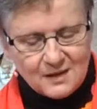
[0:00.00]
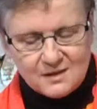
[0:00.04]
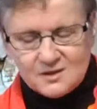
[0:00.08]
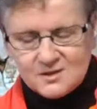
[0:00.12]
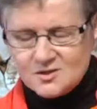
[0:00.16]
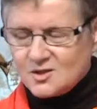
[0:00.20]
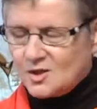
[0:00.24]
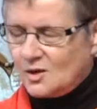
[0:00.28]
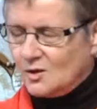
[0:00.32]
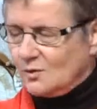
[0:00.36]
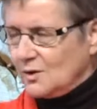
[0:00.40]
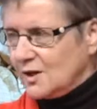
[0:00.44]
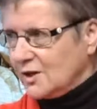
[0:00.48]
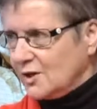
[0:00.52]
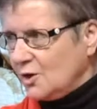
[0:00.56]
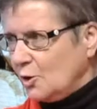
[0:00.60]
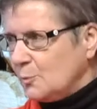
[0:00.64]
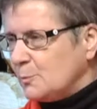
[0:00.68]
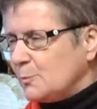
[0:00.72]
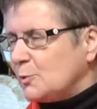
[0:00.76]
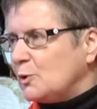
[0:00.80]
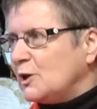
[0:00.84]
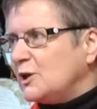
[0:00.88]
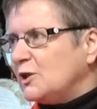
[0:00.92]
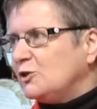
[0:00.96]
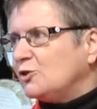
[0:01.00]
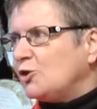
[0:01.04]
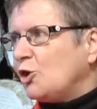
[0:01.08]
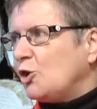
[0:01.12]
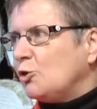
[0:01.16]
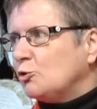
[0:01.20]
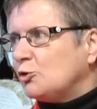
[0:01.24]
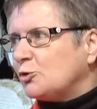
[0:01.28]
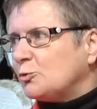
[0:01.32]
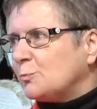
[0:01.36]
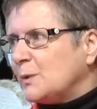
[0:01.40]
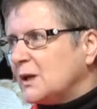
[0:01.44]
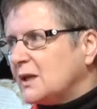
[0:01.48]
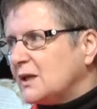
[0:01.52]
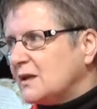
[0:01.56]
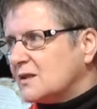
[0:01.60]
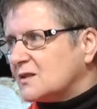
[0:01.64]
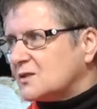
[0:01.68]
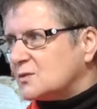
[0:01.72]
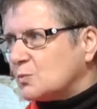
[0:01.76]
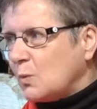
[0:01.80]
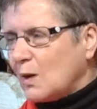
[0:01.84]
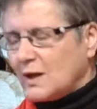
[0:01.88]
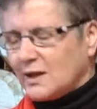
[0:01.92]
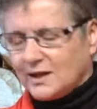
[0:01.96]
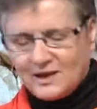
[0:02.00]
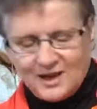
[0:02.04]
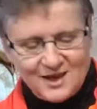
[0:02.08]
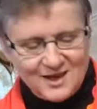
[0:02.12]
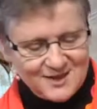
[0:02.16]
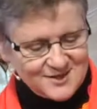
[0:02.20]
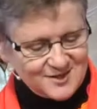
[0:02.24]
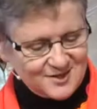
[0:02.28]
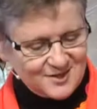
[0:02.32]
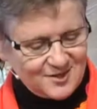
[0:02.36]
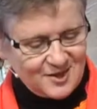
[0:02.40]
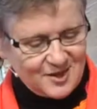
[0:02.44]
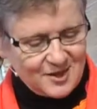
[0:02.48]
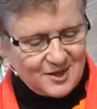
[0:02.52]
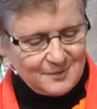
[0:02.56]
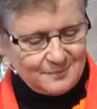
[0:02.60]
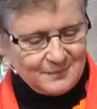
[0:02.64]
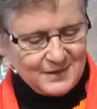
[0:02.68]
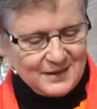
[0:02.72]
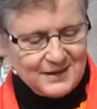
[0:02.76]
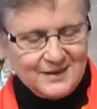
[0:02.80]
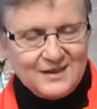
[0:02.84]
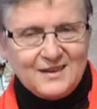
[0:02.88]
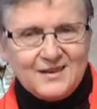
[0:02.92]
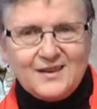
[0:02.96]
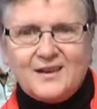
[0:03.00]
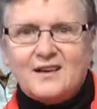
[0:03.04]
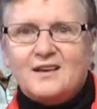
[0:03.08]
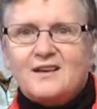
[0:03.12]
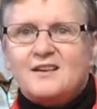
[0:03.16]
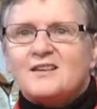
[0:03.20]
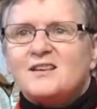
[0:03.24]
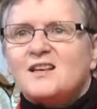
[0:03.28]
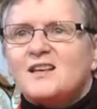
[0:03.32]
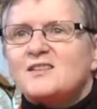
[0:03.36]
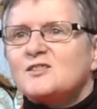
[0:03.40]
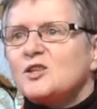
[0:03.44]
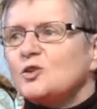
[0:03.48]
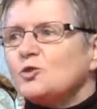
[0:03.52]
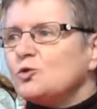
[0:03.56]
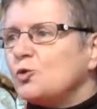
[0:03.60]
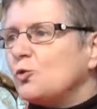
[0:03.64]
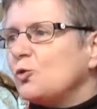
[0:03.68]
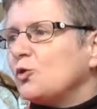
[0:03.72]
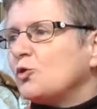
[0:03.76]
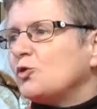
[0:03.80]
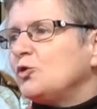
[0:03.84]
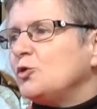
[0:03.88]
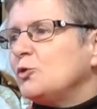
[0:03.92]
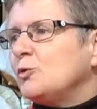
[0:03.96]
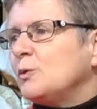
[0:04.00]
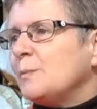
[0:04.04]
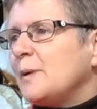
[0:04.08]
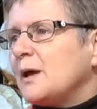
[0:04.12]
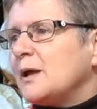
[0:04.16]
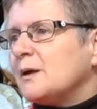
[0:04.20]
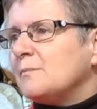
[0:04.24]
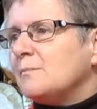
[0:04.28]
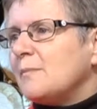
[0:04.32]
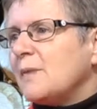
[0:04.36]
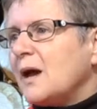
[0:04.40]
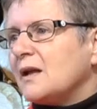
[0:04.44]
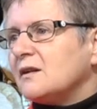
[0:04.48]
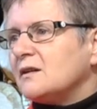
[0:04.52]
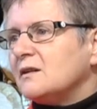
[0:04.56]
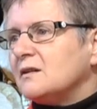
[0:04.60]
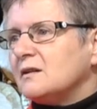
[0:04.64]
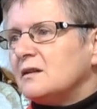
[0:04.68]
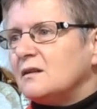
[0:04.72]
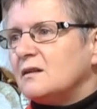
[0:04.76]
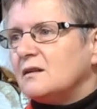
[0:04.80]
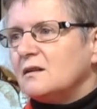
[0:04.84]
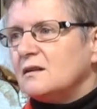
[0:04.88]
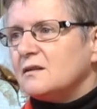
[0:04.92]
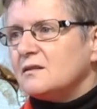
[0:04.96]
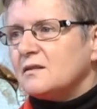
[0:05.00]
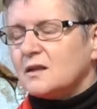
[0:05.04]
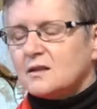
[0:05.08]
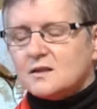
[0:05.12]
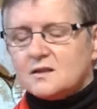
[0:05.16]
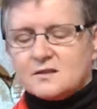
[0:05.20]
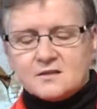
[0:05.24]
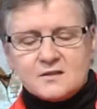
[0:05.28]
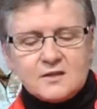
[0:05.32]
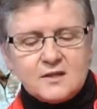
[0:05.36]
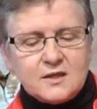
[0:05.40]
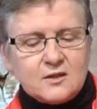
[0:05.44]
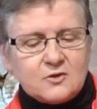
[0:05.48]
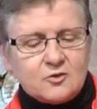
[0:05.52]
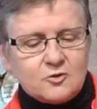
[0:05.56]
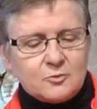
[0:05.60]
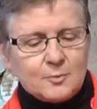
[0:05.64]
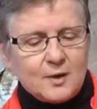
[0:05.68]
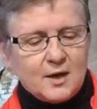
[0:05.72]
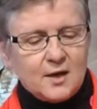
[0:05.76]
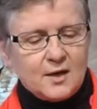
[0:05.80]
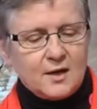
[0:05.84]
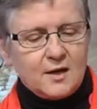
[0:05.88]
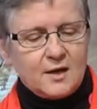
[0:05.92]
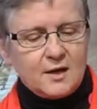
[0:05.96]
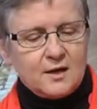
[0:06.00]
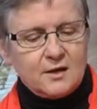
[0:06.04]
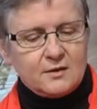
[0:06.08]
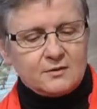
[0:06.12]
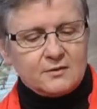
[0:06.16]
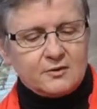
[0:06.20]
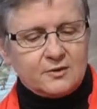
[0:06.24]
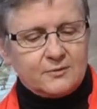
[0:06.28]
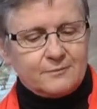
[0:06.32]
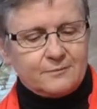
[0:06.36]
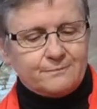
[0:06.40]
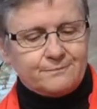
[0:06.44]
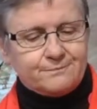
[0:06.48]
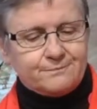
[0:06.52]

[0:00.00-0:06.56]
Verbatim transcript: So I hope you'll indulge me this one last time as I talk to you about a matter that is dear to my heart.